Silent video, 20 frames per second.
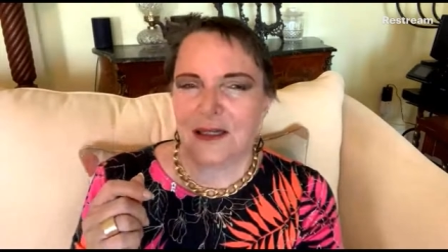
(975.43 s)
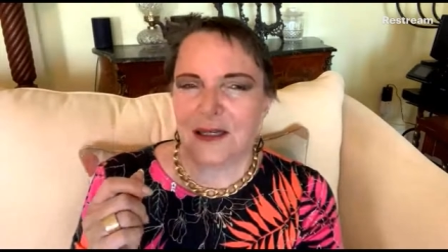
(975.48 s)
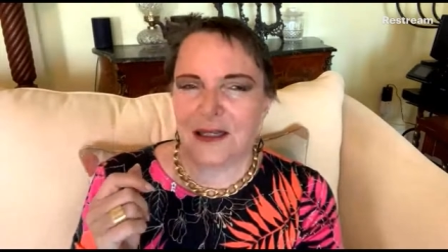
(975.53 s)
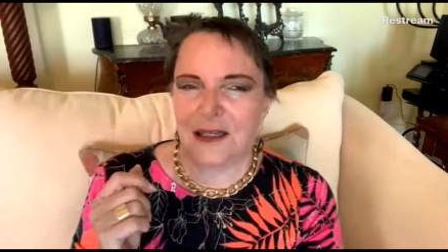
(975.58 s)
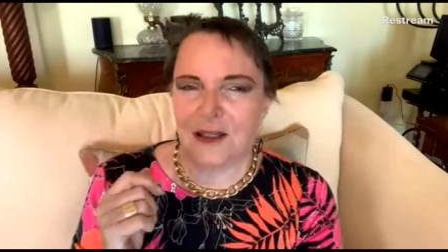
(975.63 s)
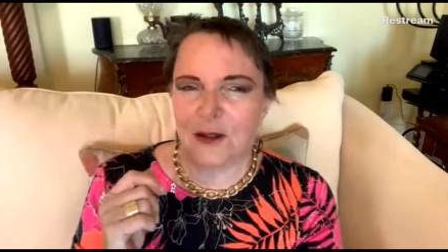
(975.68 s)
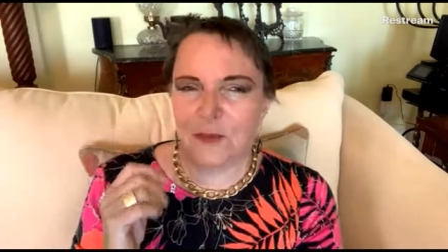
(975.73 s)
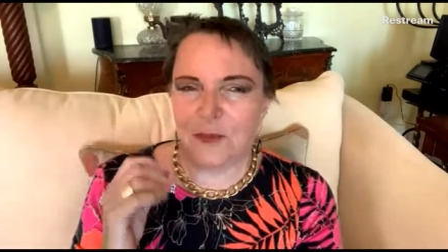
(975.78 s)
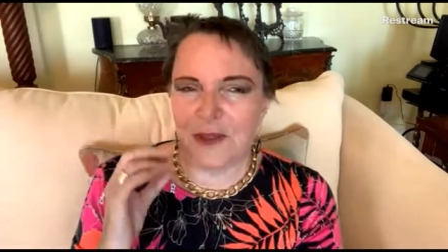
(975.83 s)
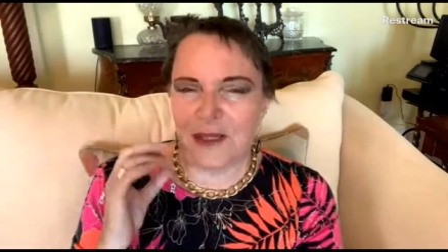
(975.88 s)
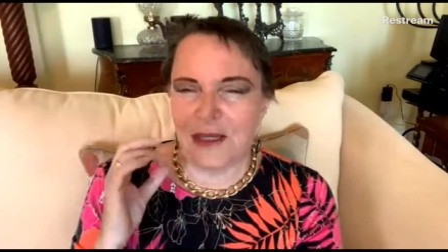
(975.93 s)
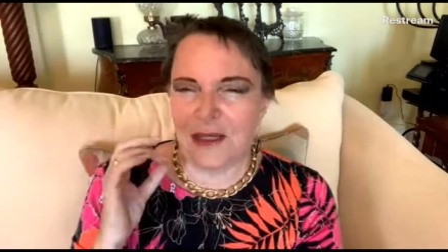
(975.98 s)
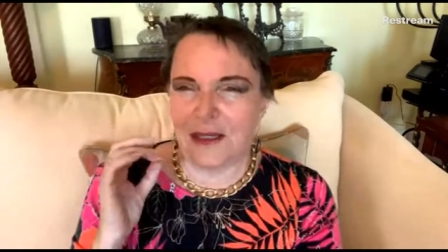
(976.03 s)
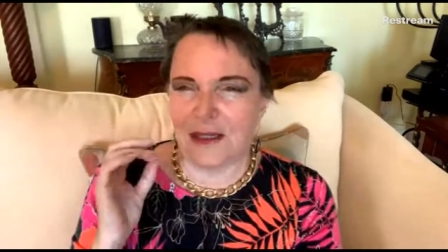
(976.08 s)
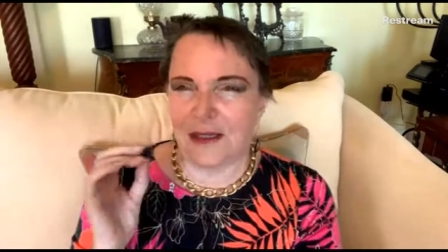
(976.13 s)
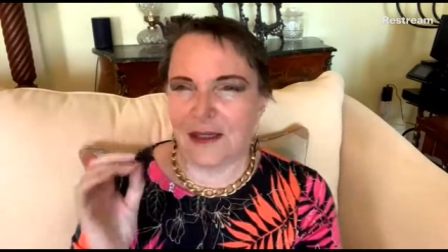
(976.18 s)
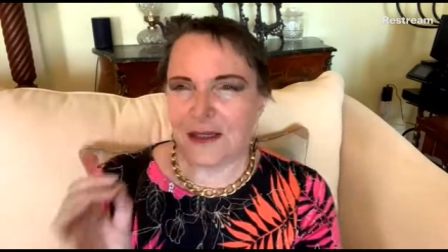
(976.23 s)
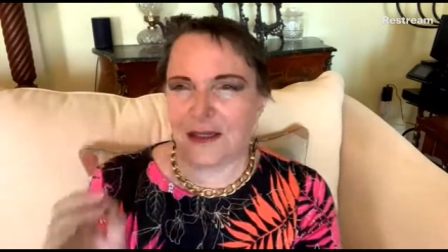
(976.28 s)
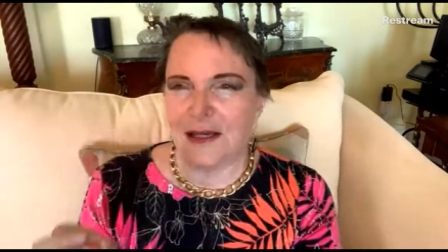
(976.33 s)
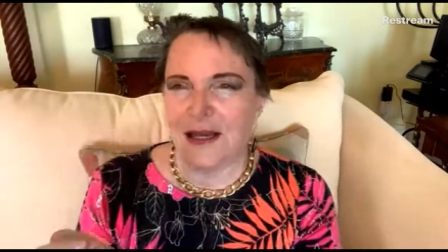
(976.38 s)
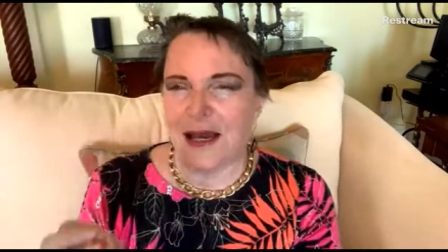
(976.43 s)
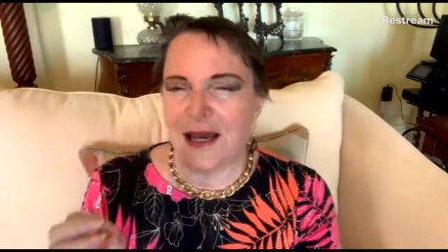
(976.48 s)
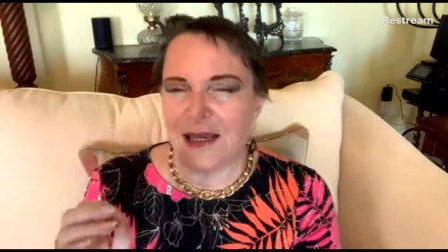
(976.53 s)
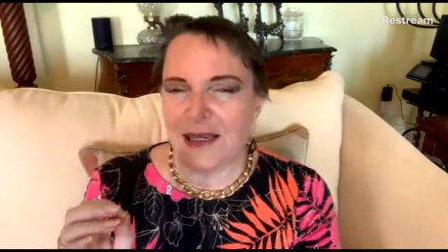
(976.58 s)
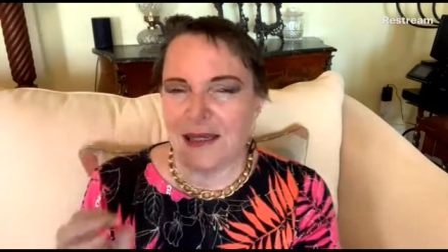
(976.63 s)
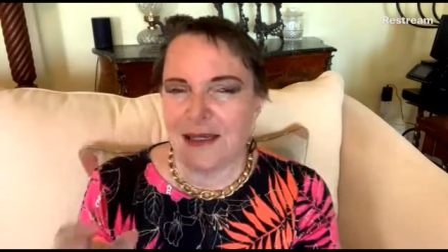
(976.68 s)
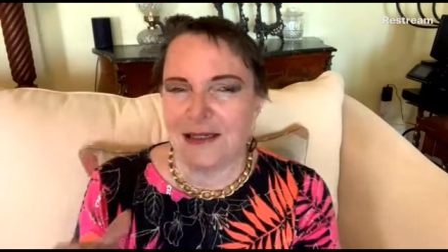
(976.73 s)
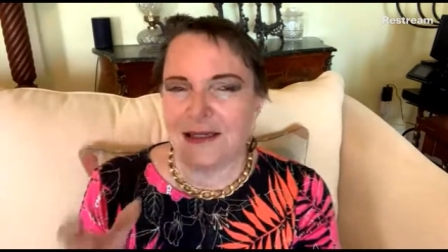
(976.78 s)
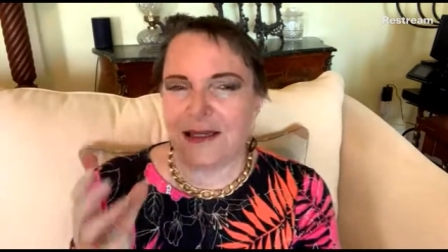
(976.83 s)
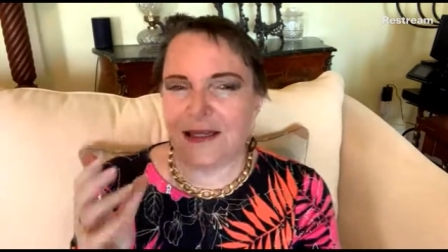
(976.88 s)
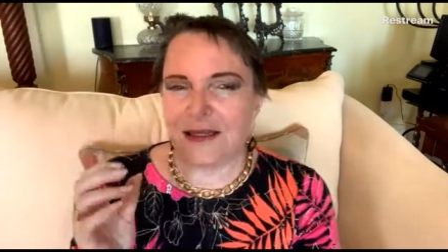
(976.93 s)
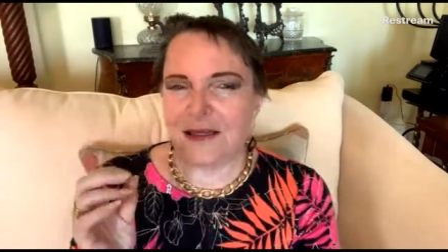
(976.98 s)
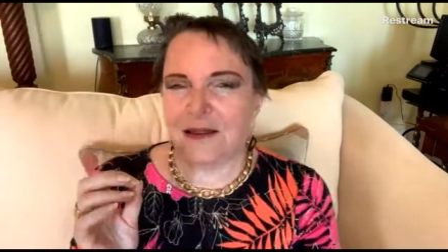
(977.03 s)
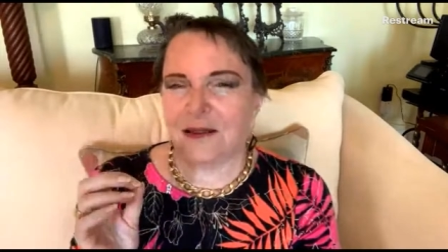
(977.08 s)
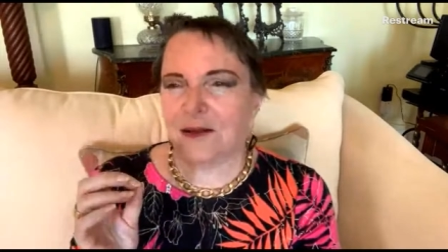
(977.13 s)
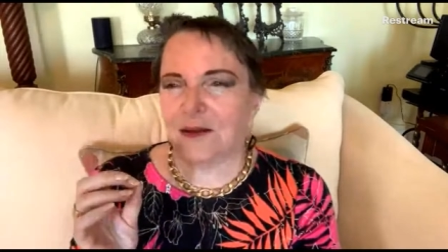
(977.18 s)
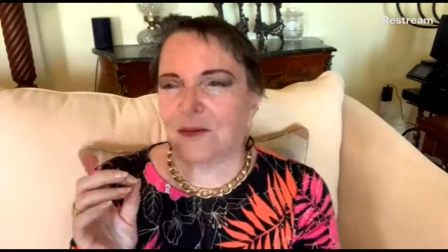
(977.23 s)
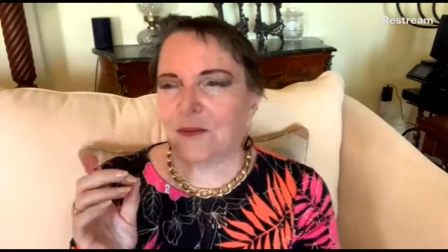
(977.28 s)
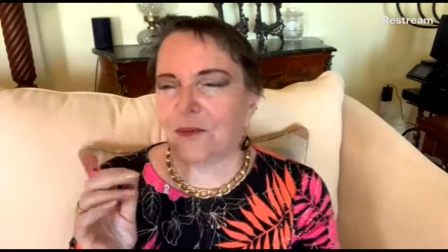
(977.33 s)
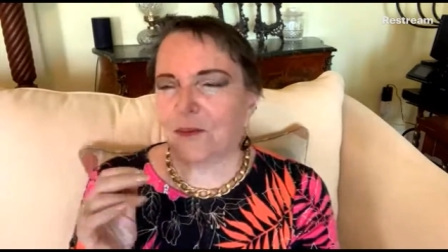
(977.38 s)
He'll be in our
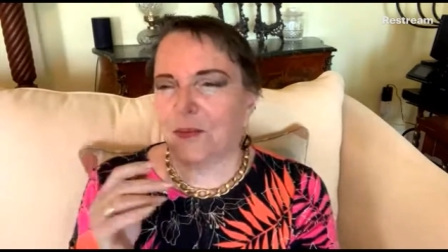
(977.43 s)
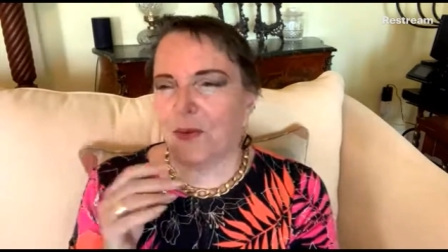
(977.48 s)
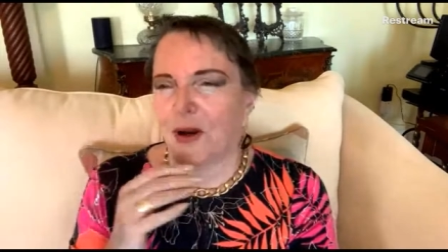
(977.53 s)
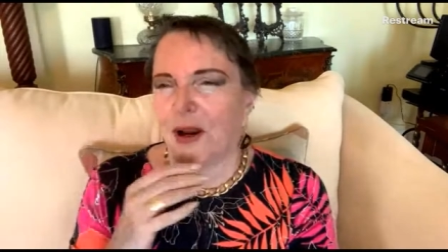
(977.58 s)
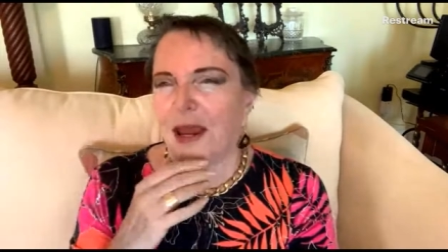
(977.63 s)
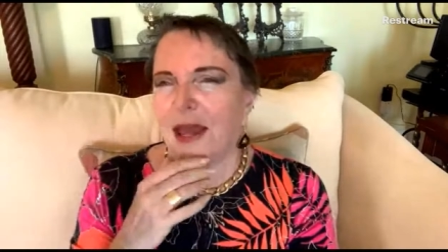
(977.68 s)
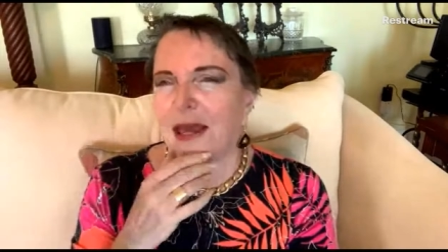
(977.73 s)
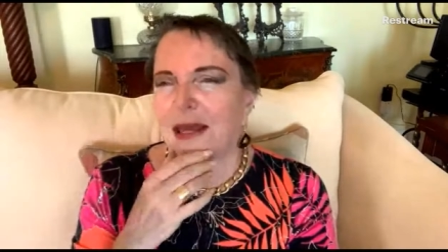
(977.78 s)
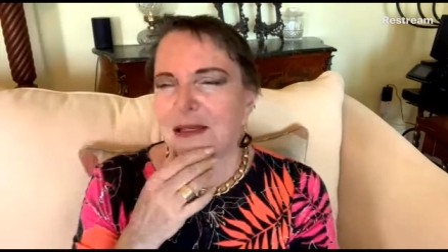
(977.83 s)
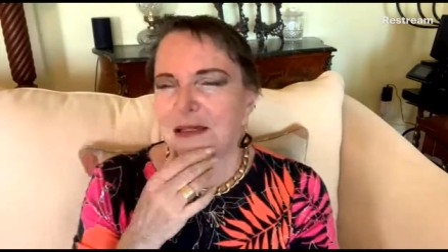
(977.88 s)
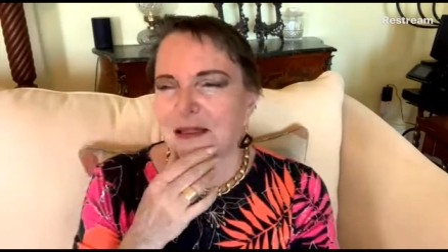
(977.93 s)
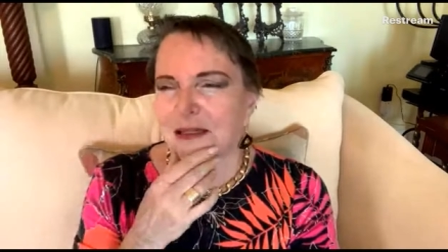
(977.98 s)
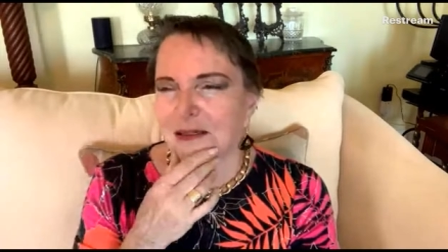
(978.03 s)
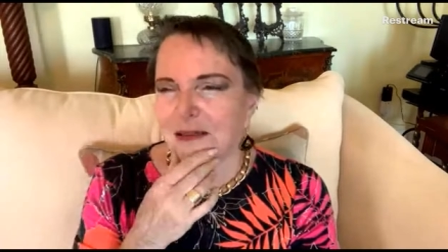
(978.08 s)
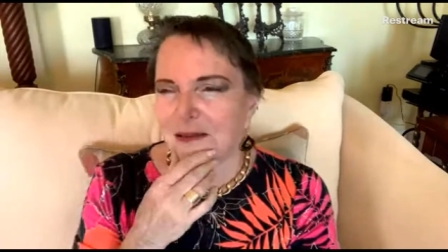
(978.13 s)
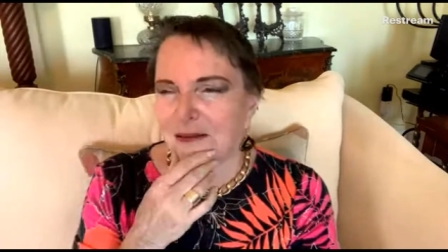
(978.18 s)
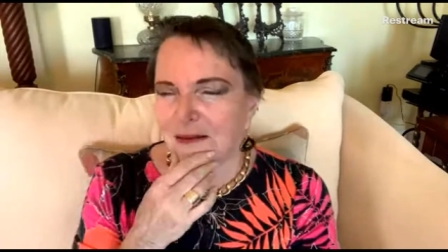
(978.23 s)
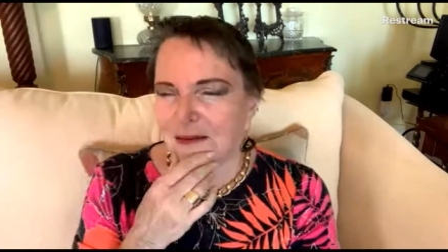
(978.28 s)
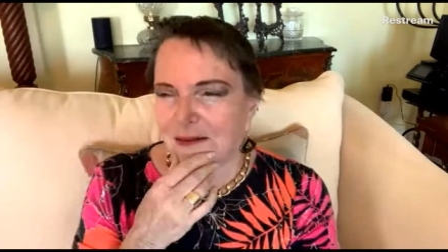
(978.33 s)
healing prayers.